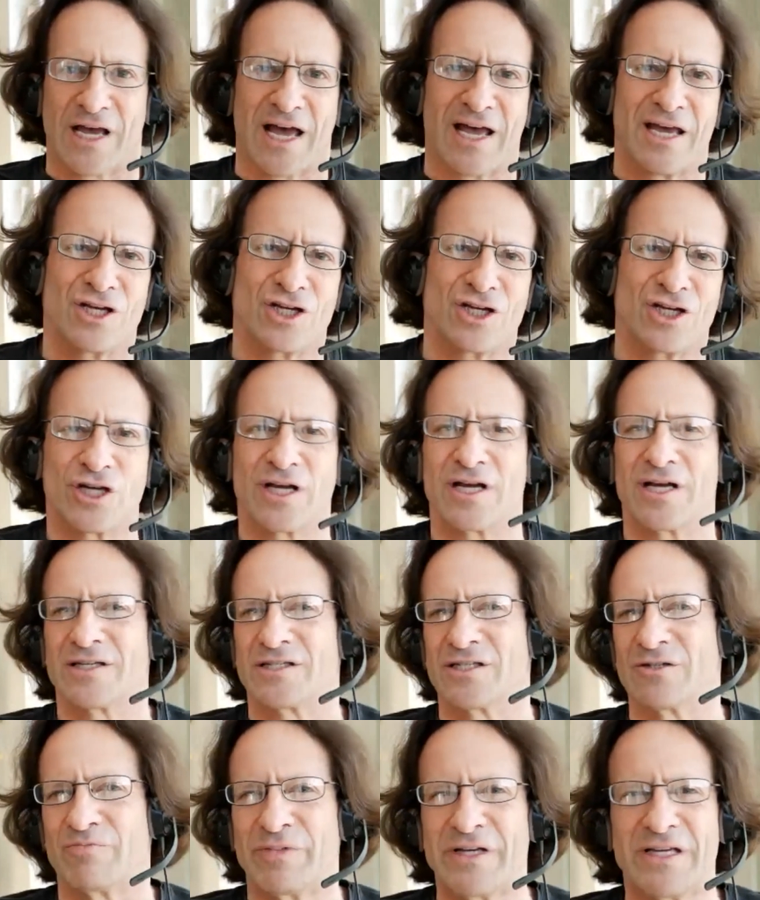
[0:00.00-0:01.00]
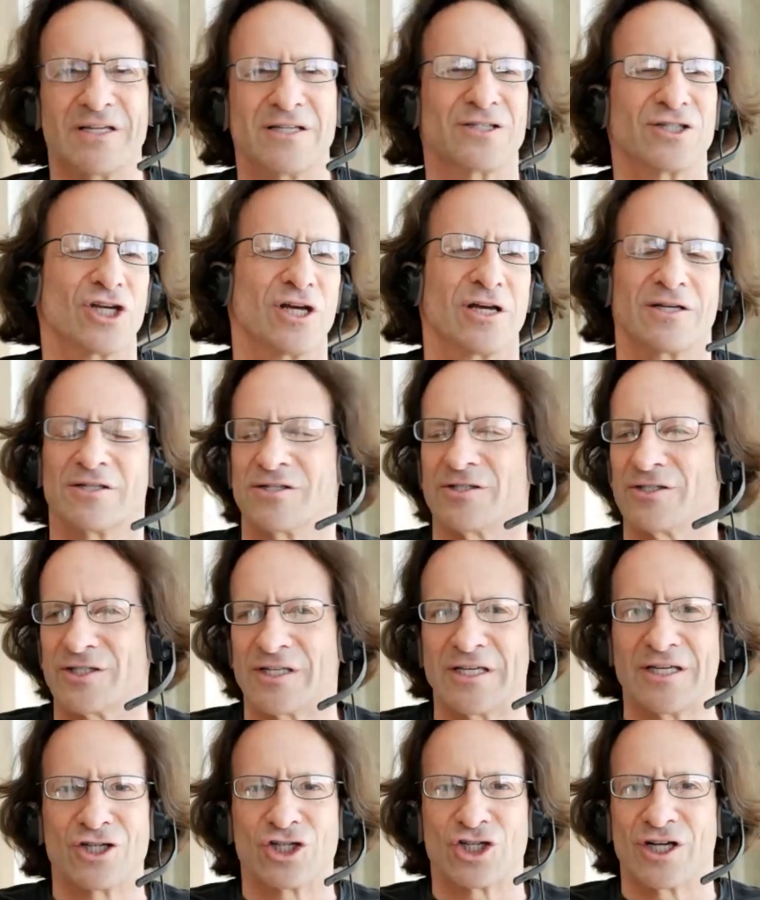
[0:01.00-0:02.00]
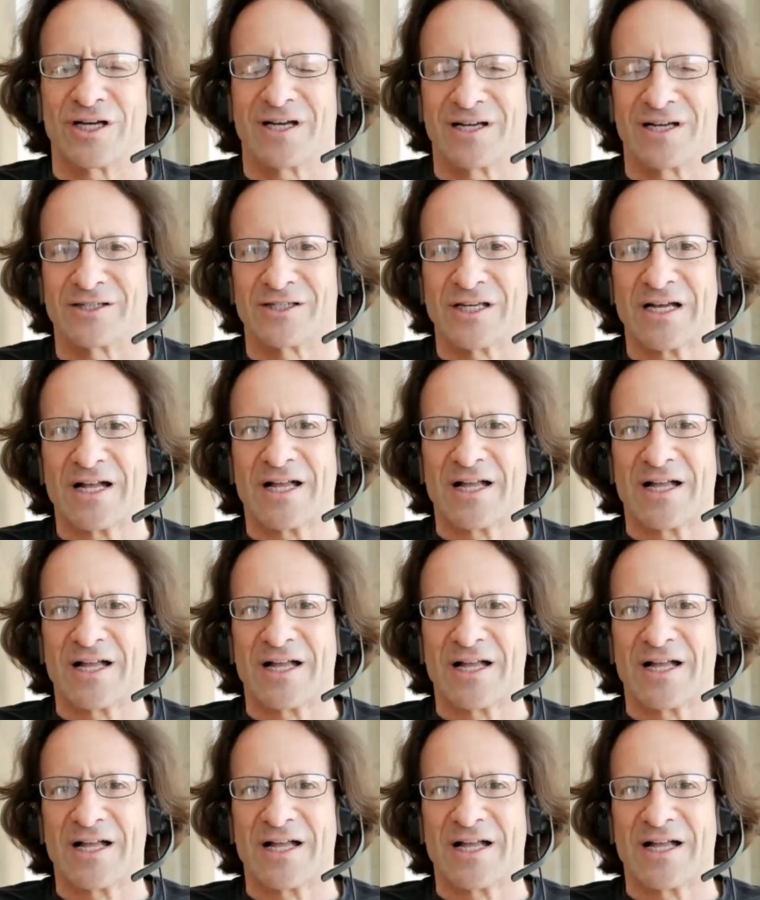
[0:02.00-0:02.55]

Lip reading: A shares and B shares and C shares,